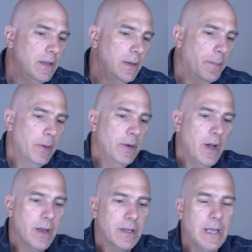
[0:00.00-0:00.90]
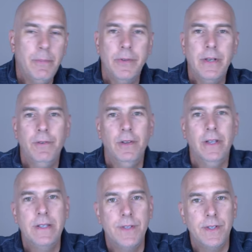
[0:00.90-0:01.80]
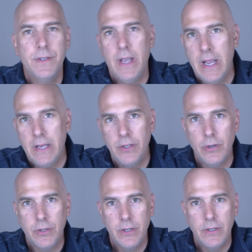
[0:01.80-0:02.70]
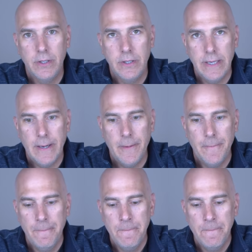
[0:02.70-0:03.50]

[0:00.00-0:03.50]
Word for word: You put on a couple different lenses and you're good to go.